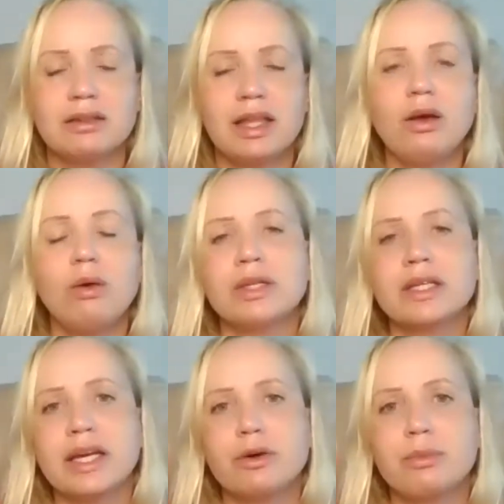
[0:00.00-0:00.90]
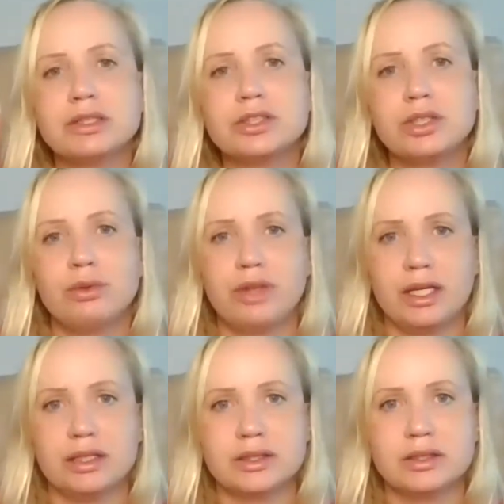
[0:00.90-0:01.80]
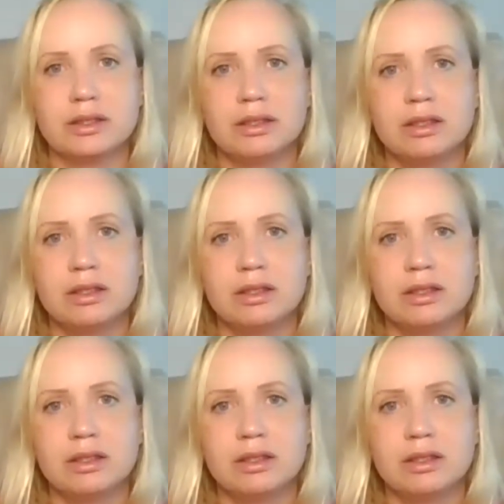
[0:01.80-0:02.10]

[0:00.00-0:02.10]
They only care about 2 things: